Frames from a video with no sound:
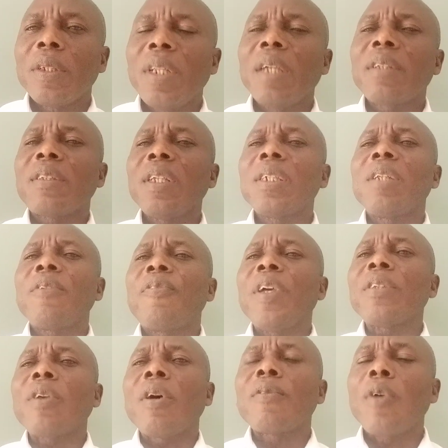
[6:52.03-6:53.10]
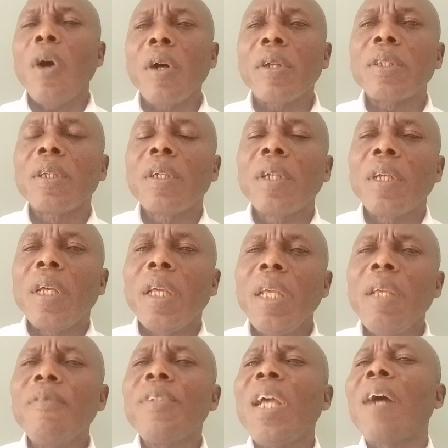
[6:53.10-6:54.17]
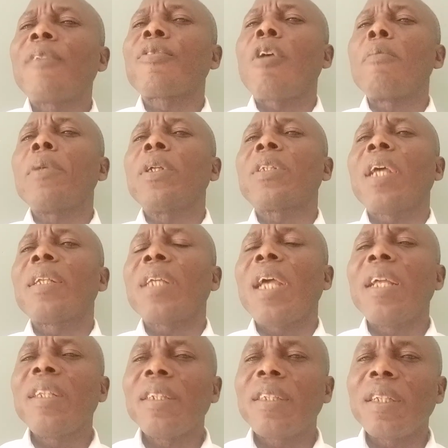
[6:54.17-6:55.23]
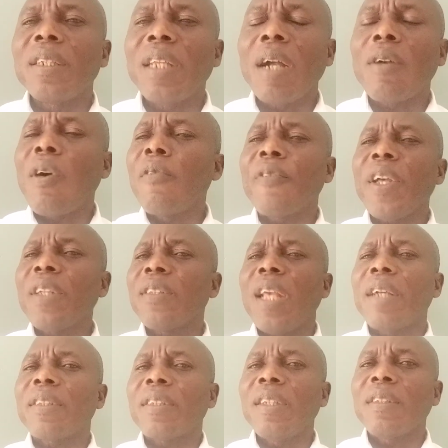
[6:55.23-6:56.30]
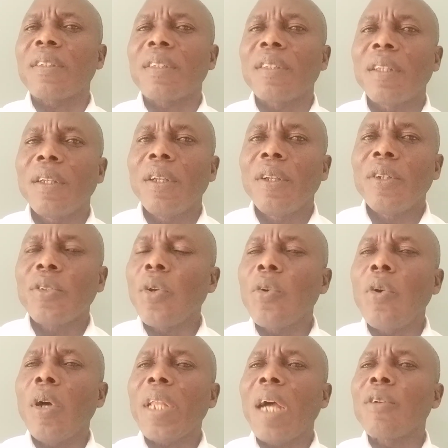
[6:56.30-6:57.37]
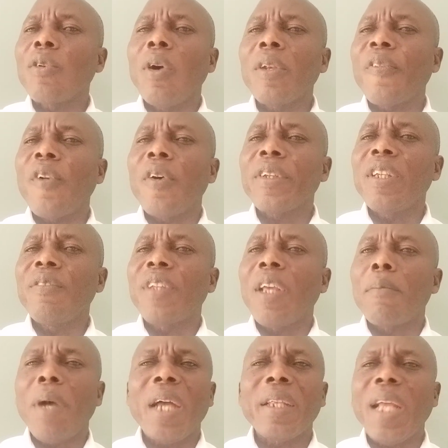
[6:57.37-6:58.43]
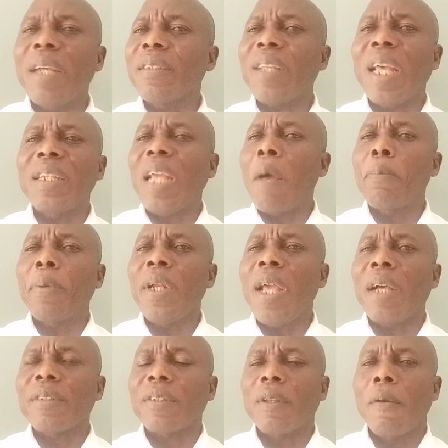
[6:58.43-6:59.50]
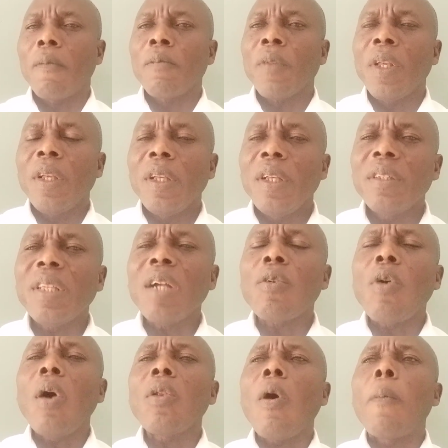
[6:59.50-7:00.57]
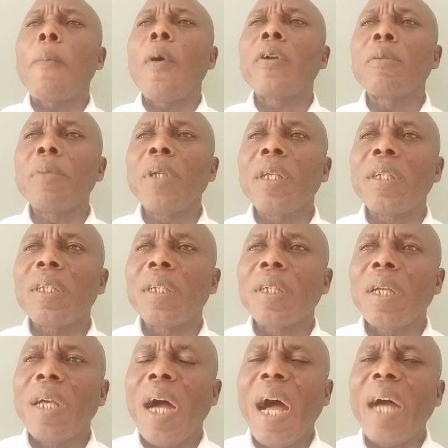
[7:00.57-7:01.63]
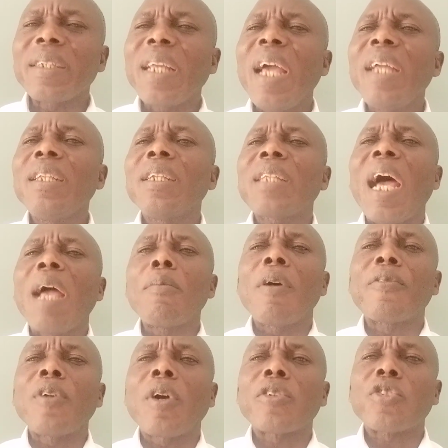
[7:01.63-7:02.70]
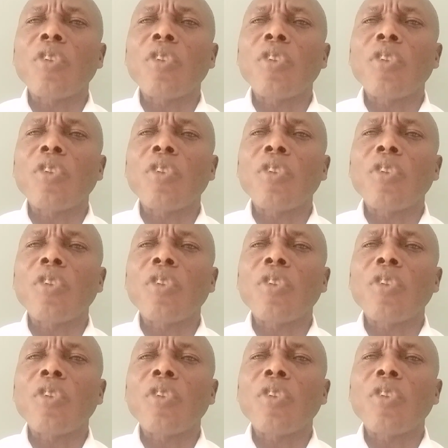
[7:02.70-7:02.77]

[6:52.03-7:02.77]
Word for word: They seek the face of God. If they have committed anything, they confess their sins to God and God forgive them and answer their prayers. He said, call upon me at any time of your